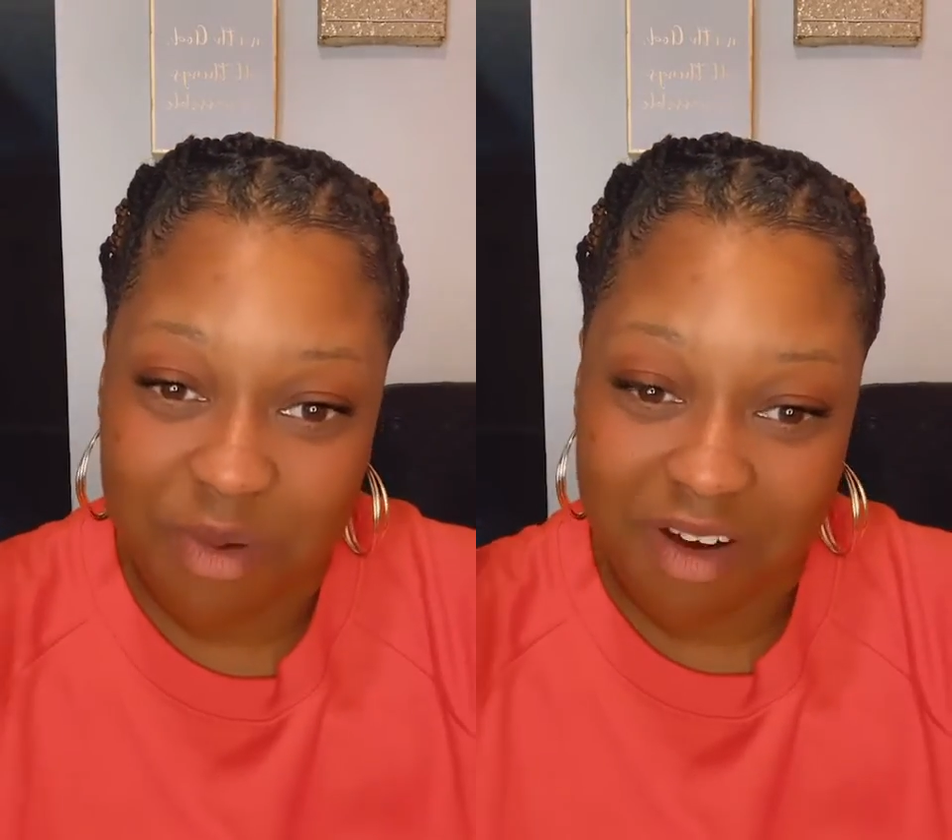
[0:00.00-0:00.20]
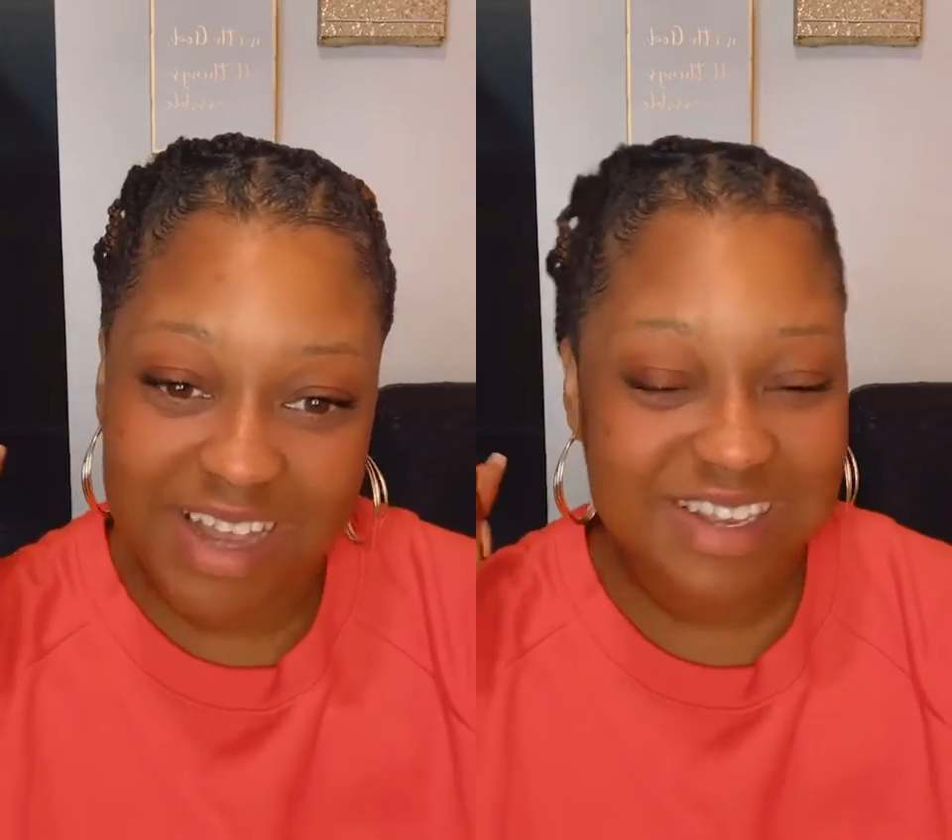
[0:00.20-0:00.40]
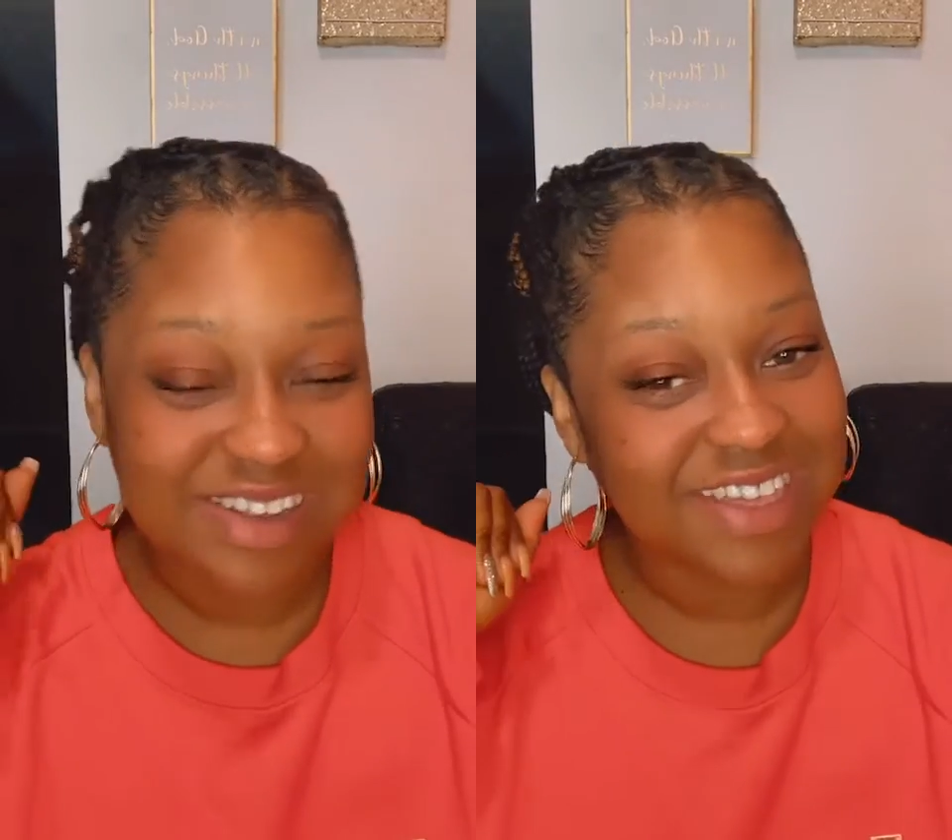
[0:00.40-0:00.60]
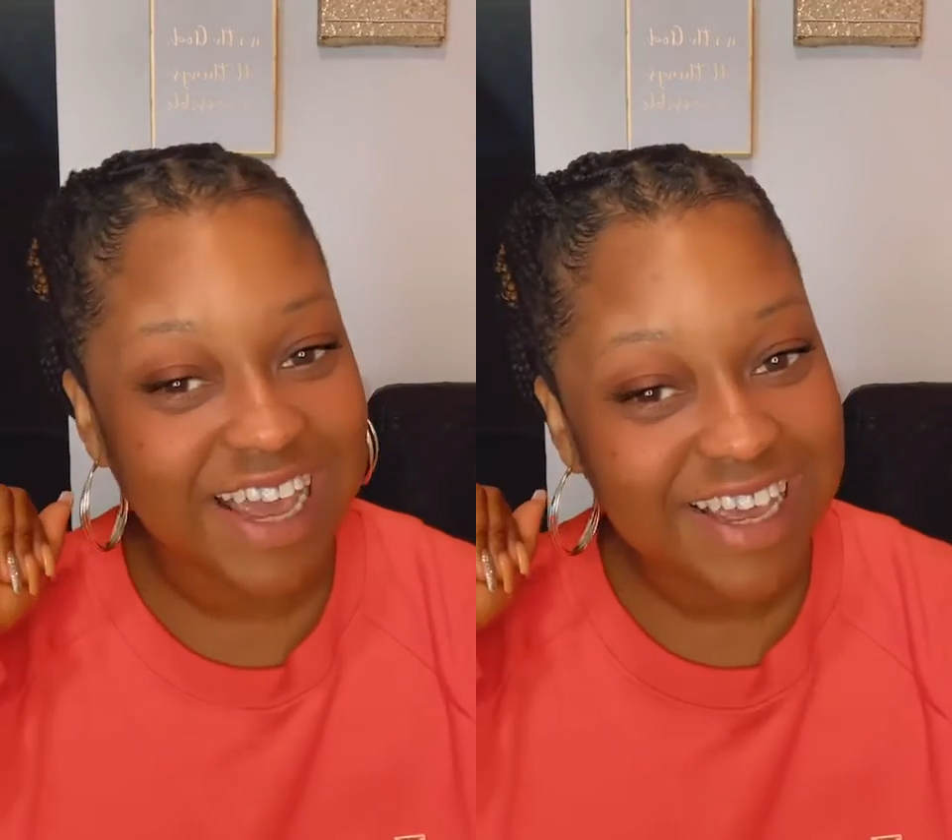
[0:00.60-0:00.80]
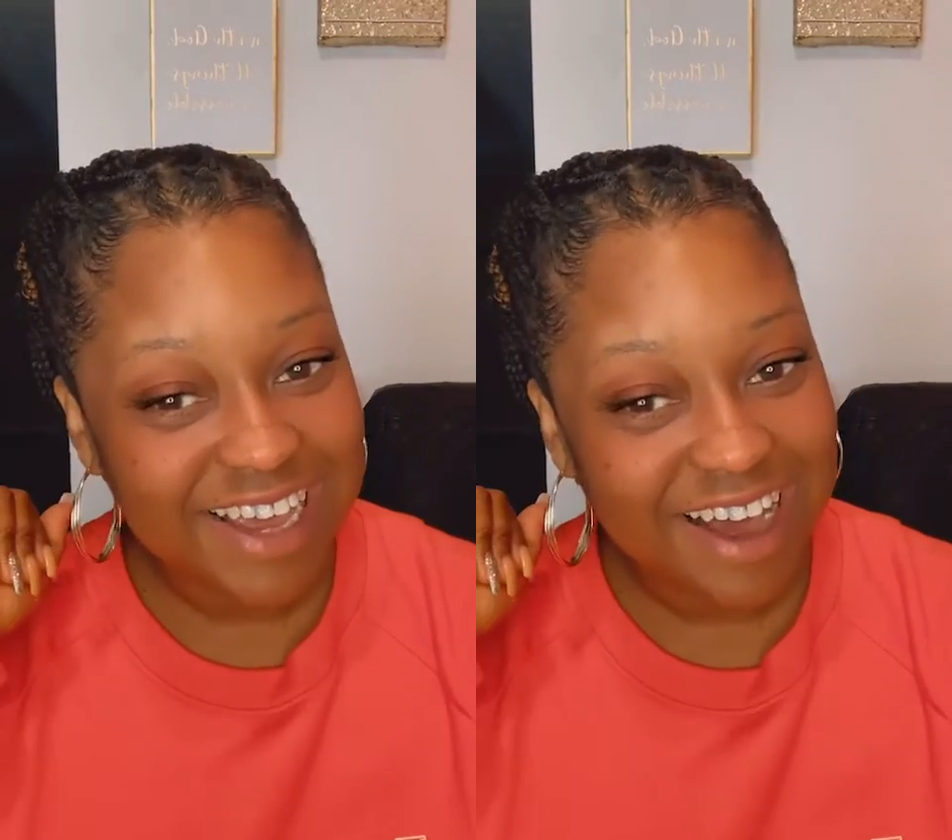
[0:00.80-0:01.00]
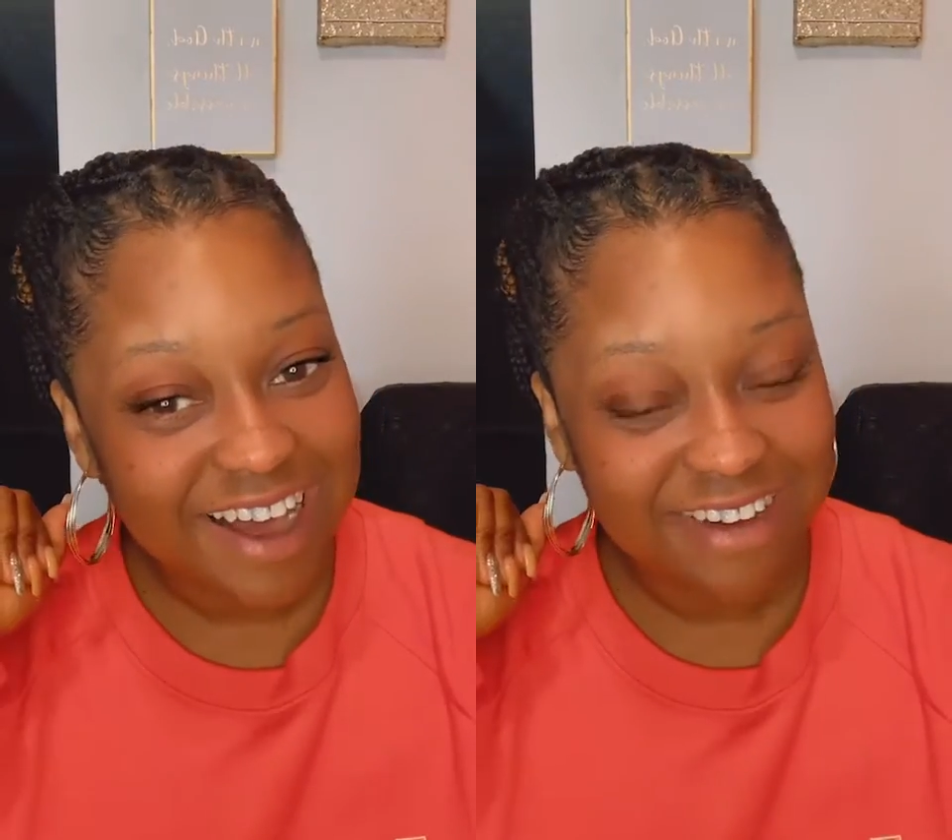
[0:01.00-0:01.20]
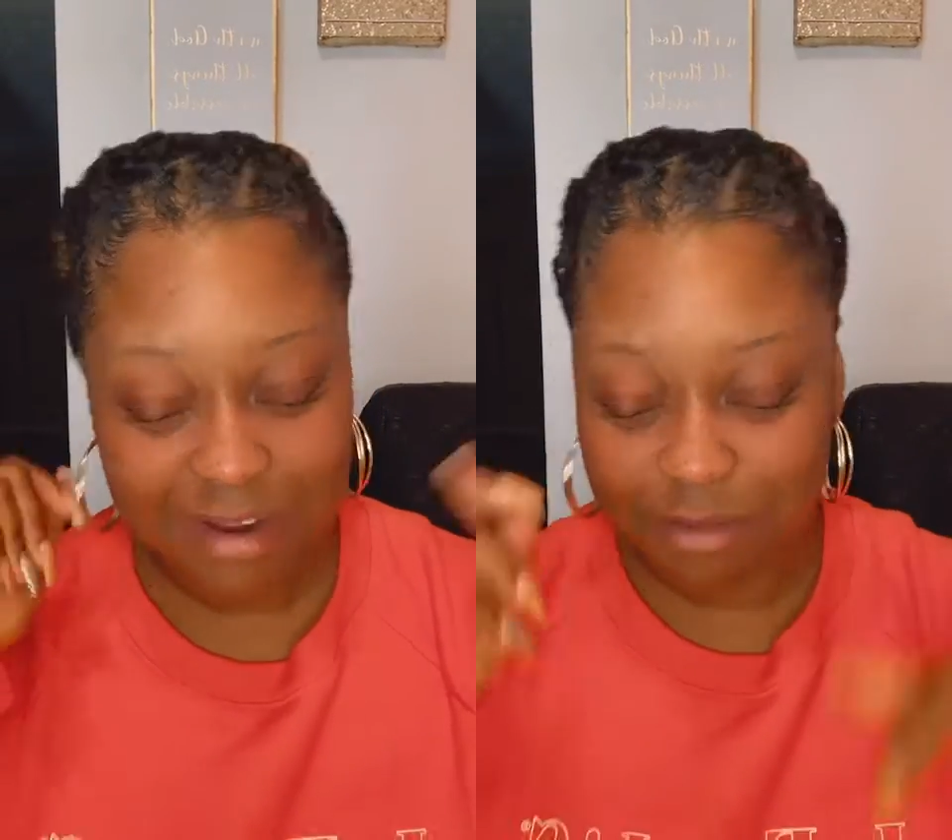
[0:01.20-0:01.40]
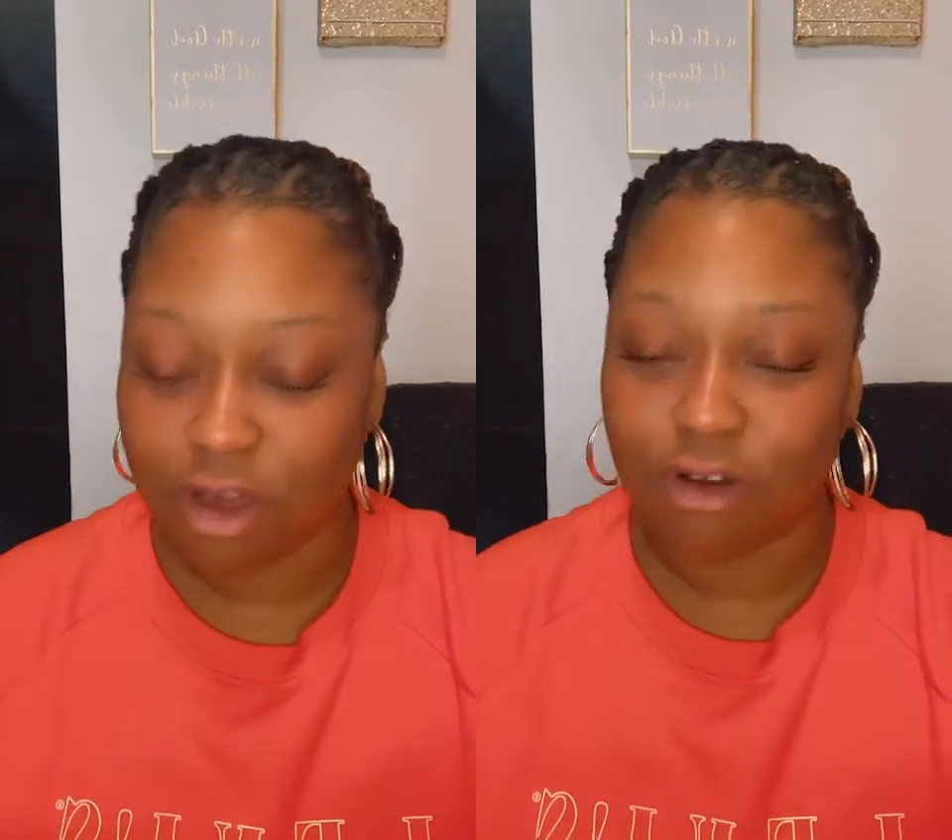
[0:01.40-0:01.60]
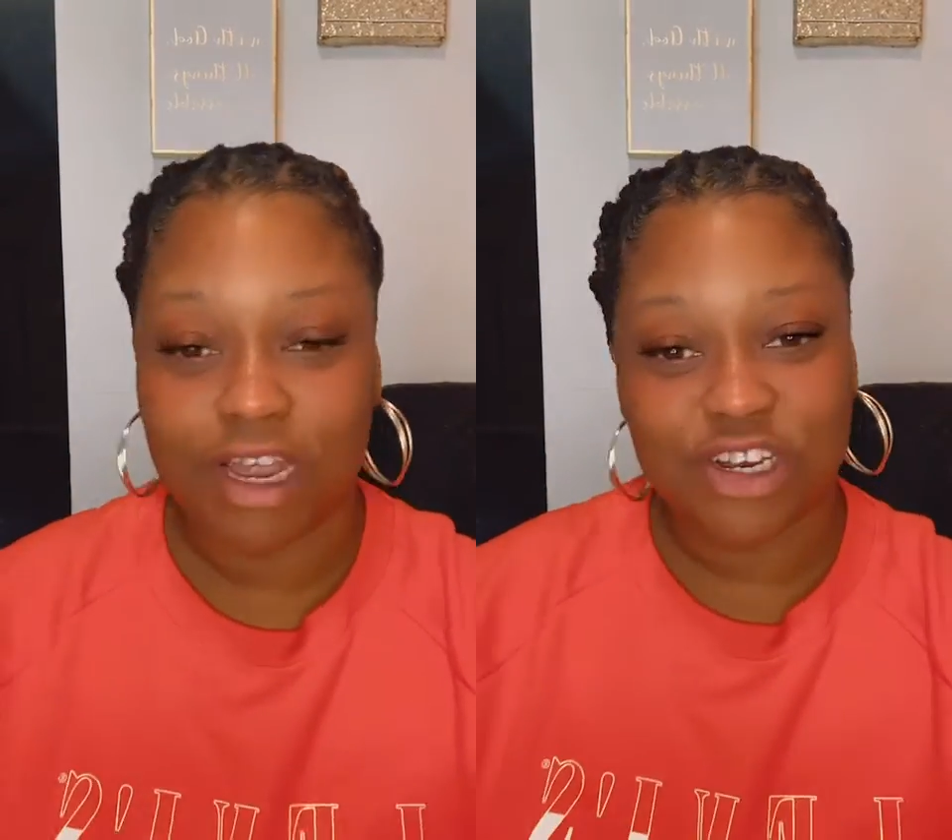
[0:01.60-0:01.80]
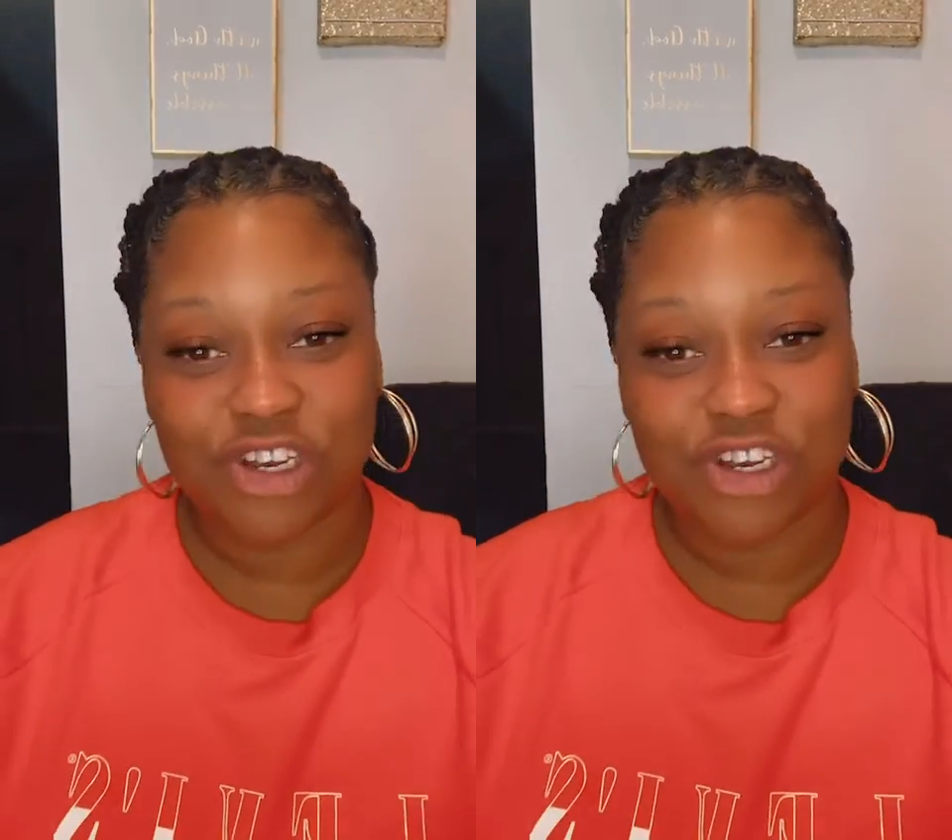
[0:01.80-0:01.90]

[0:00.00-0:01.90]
because it's probably cold by now, right?